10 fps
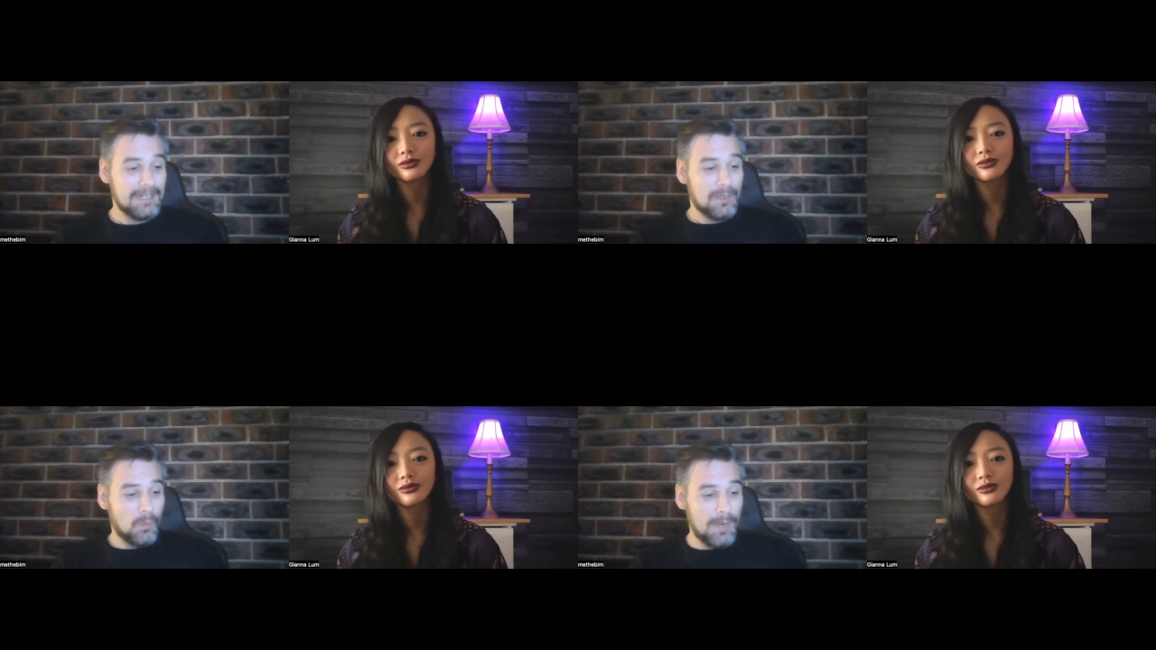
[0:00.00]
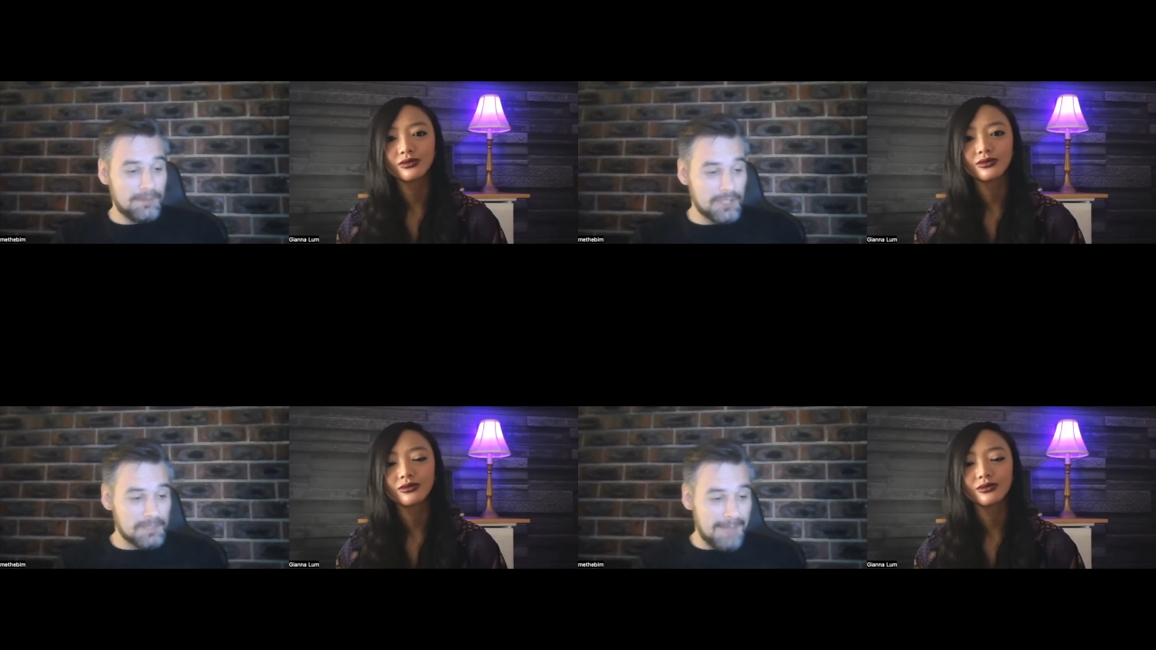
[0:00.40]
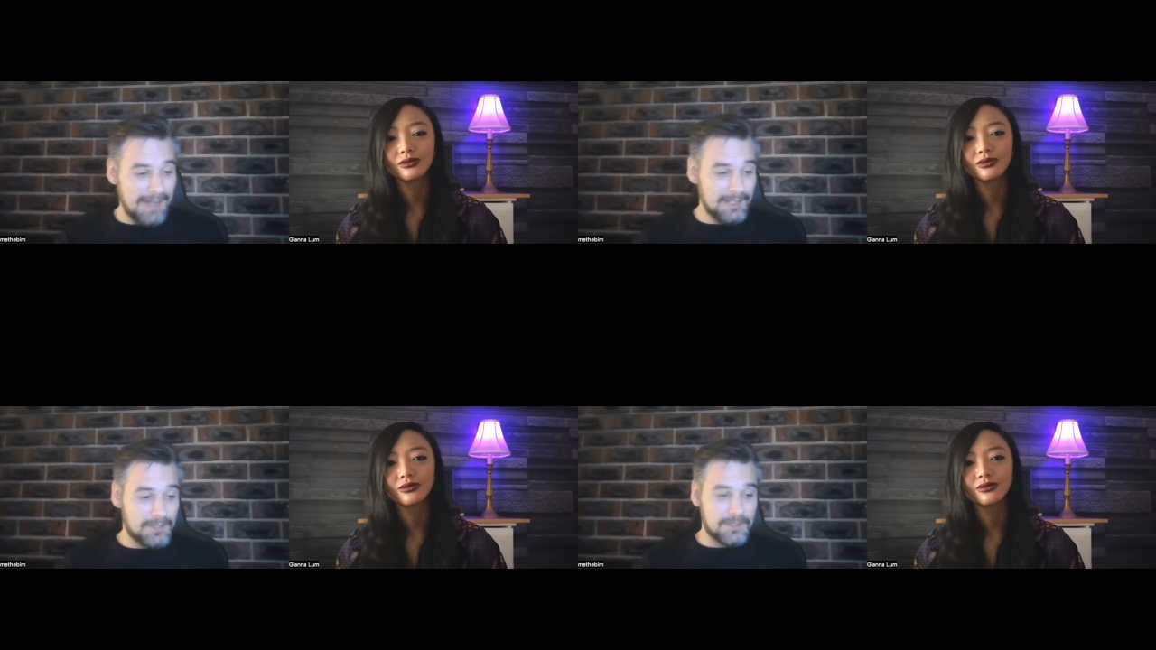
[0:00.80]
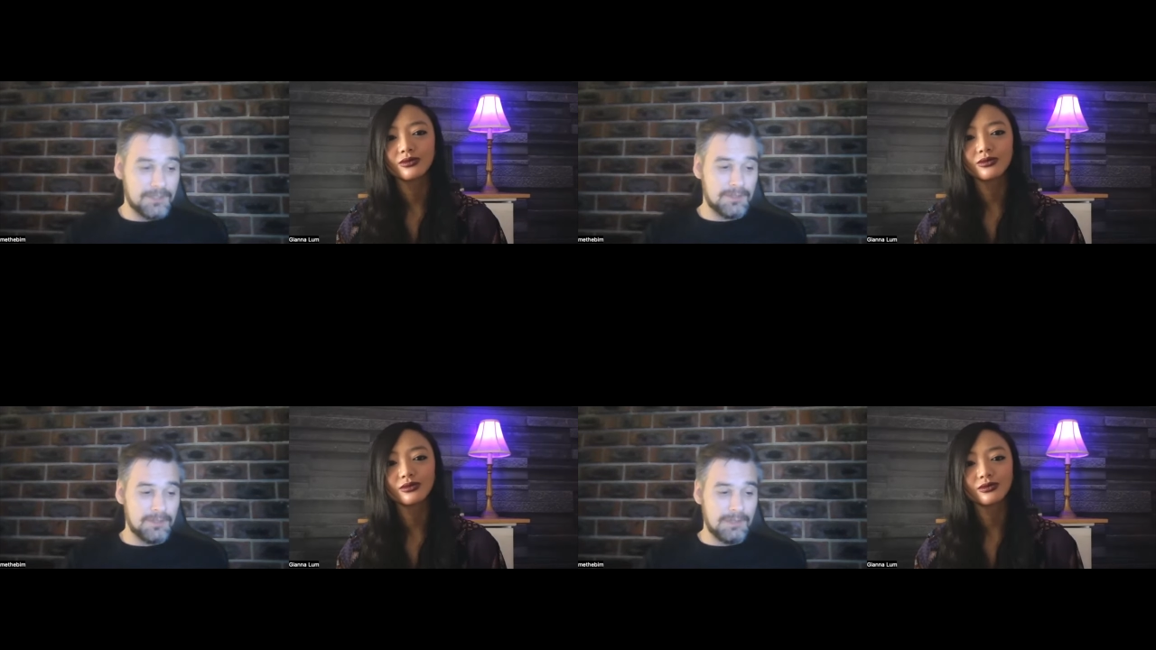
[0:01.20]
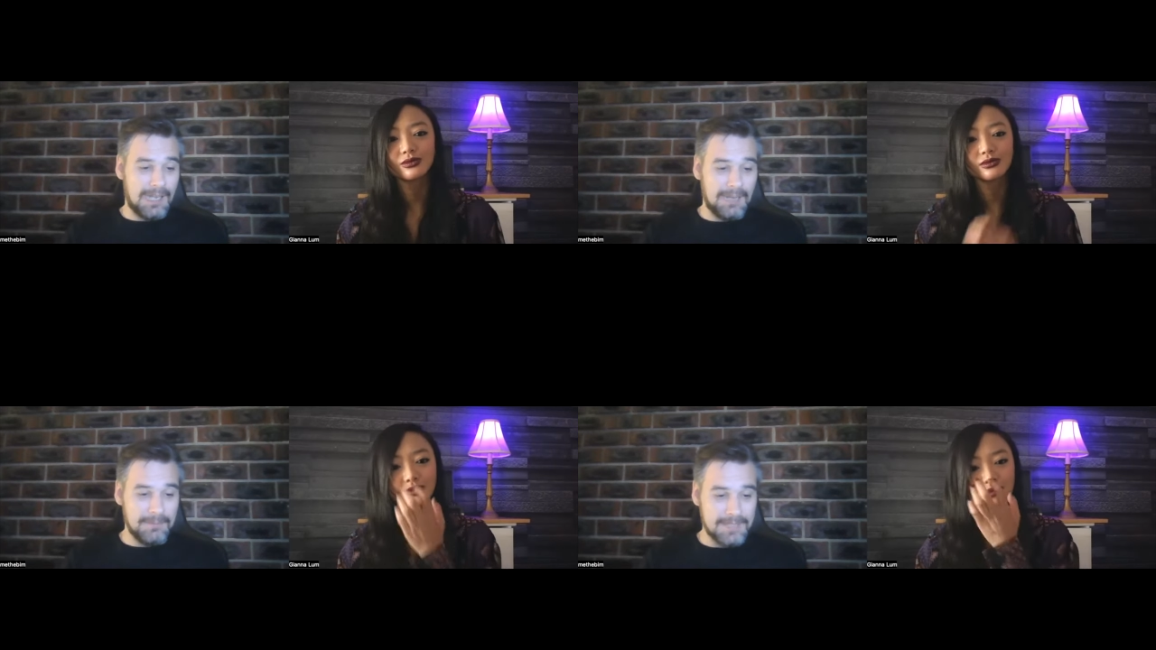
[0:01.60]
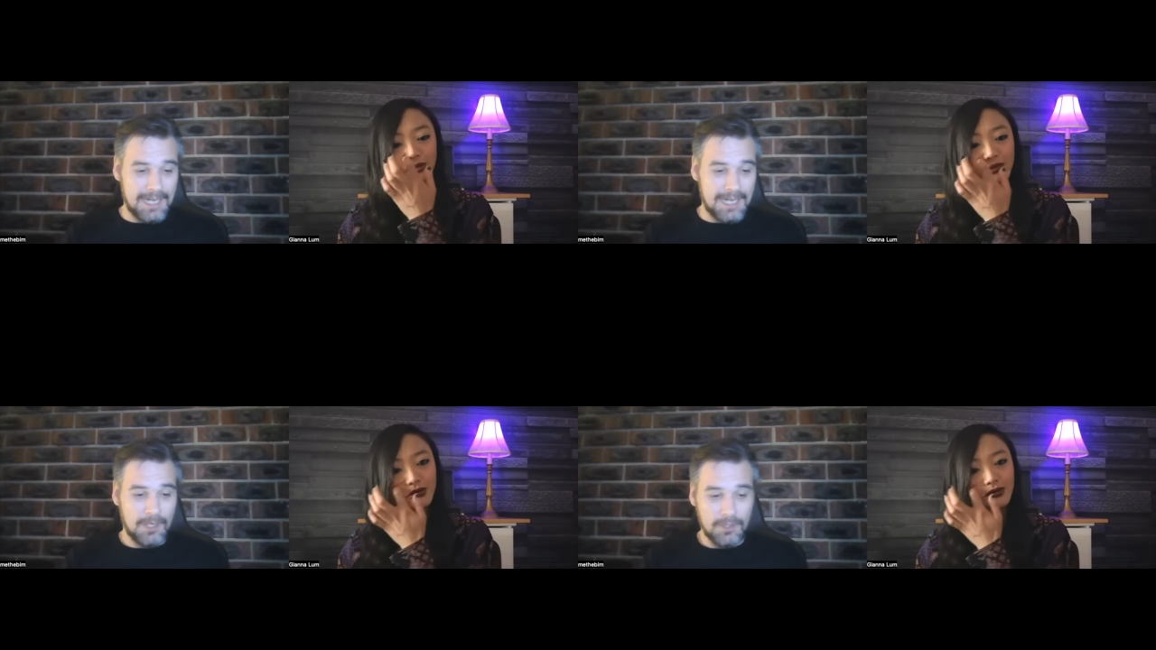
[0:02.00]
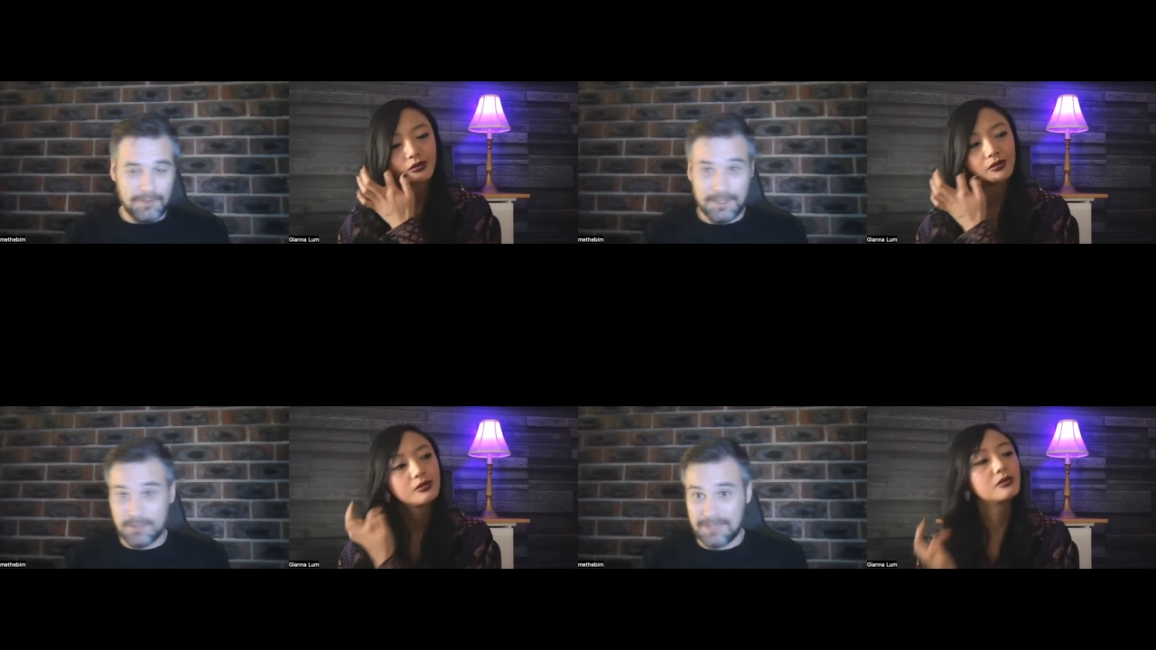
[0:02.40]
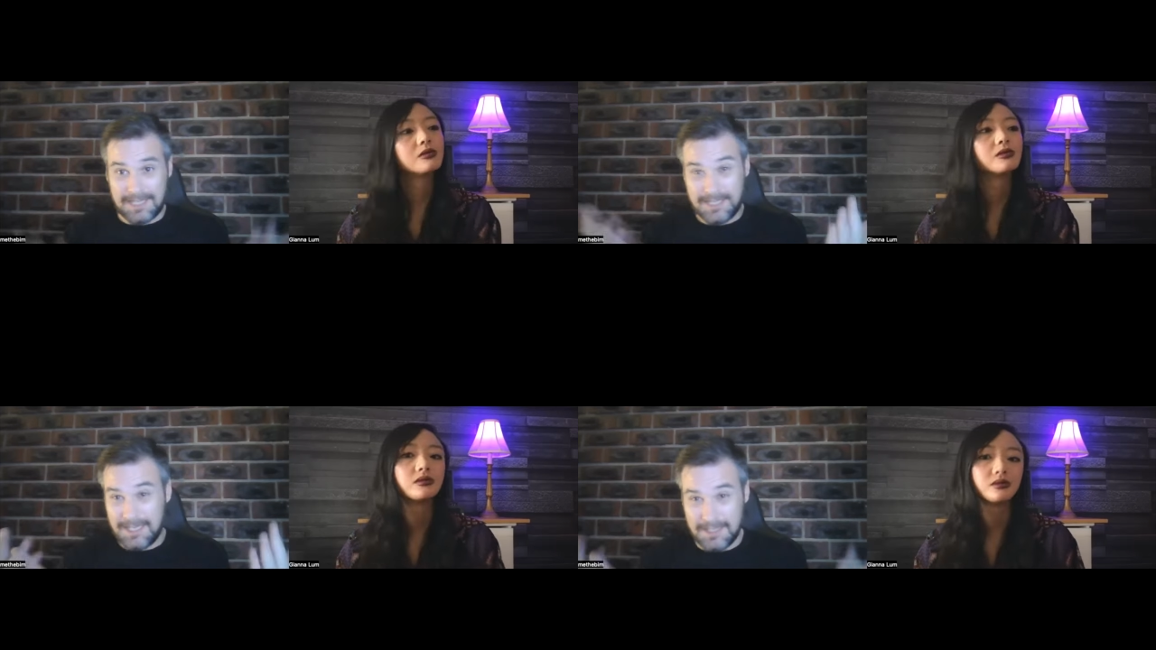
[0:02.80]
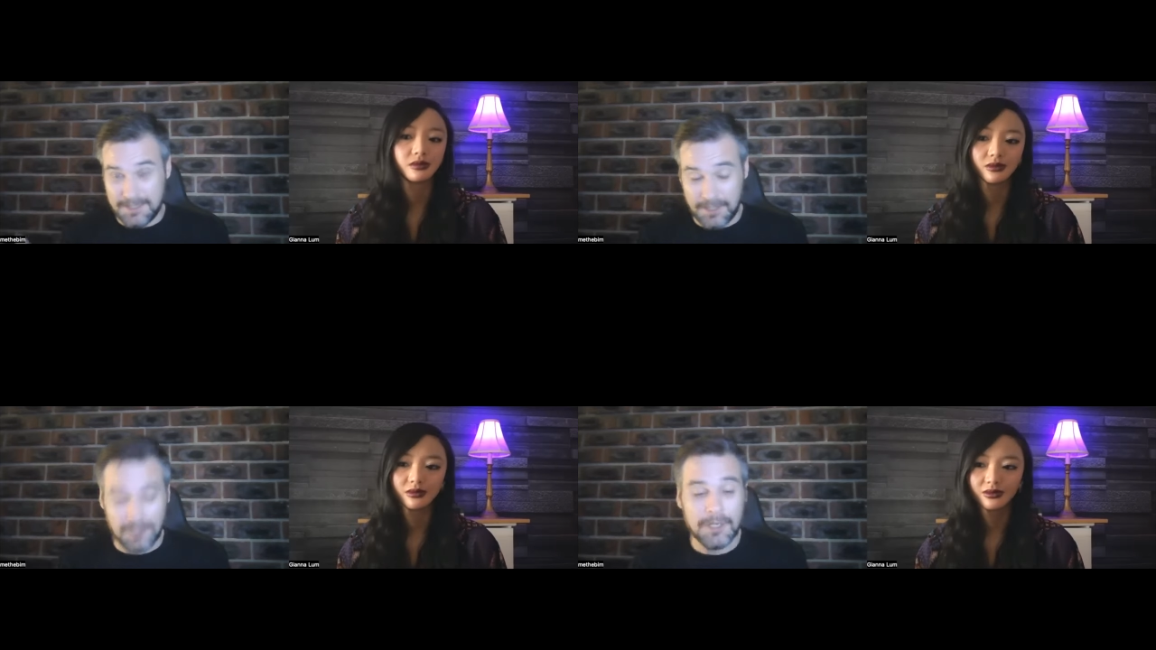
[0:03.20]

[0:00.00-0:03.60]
Speaker 1: we've just managed to um, take over, this was like 10 years ago,